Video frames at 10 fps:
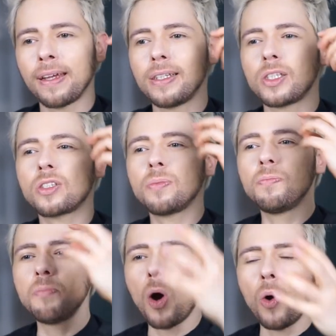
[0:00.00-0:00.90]

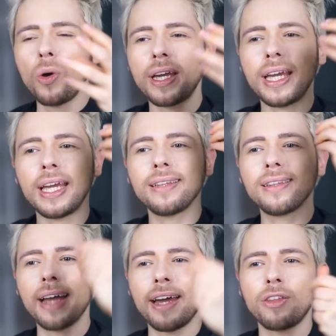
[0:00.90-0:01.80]
smoky,
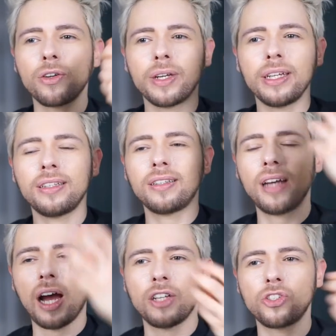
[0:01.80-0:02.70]
leathery
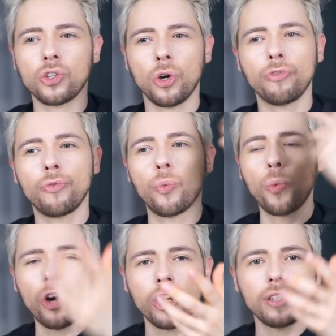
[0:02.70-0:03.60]
touch of
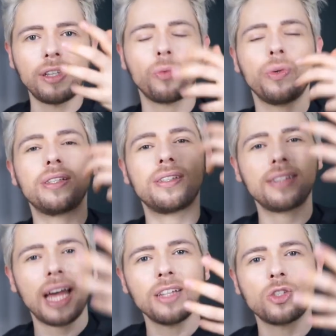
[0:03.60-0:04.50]
wood that we
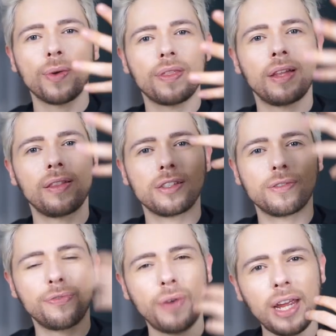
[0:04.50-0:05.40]
sense within this
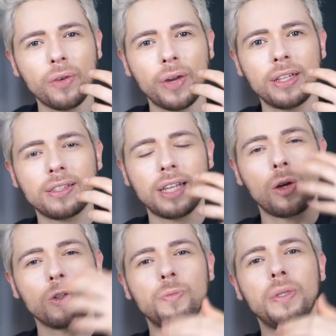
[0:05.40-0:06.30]
fragrance that
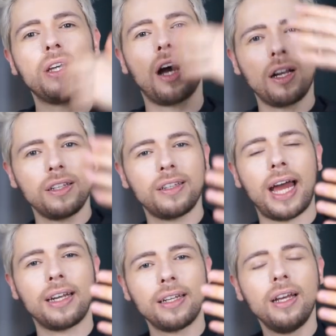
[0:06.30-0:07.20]
goes beyond
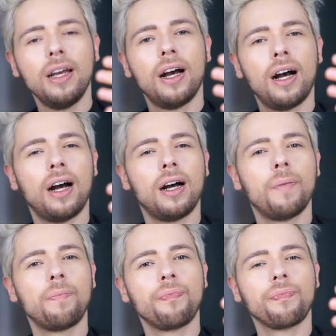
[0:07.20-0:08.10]
that
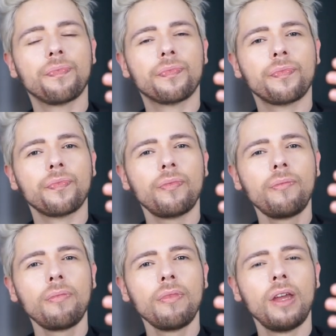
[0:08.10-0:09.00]
um,
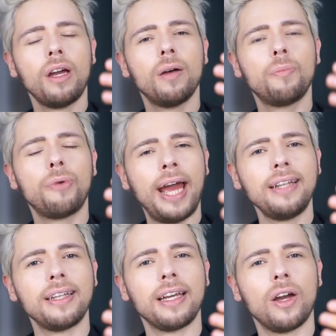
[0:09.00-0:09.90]
uh,
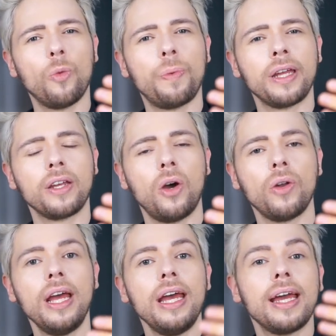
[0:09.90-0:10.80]
brandy opening
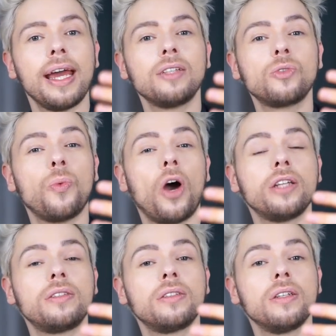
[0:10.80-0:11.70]
note is
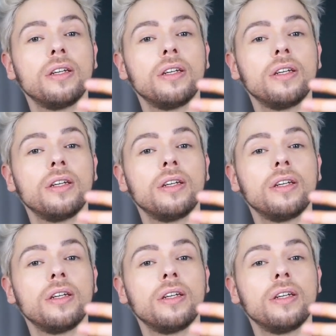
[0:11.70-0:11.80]
what